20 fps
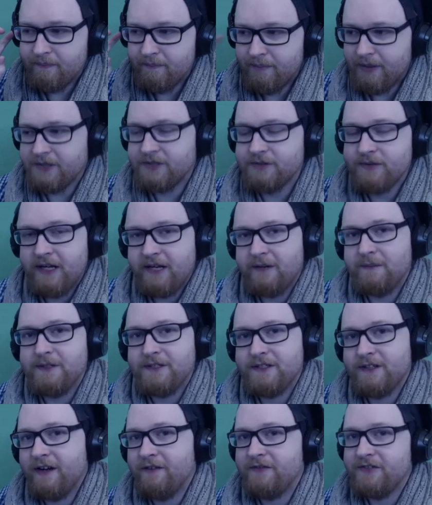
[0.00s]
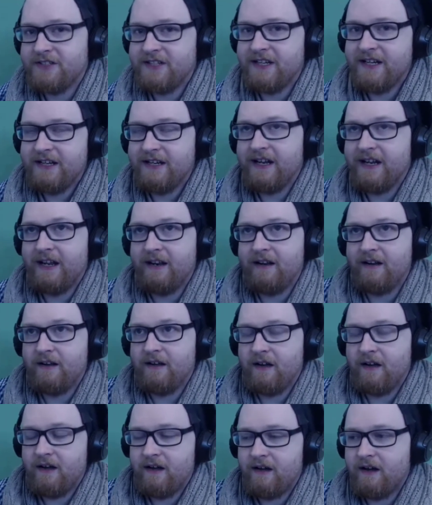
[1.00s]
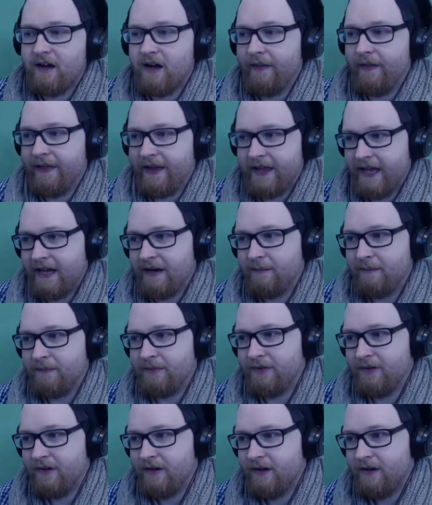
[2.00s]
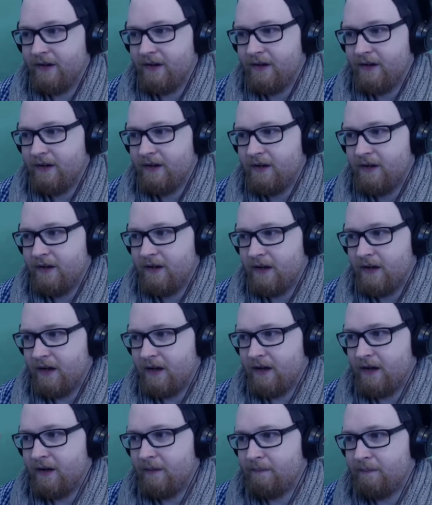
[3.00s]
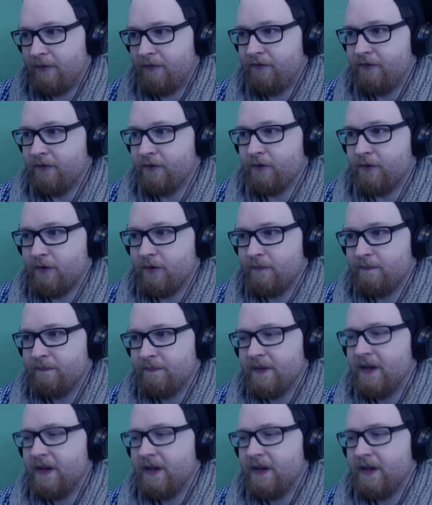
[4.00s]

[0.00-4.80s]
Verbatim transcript: puzzle elements that I've seen in uh, other games uh, before.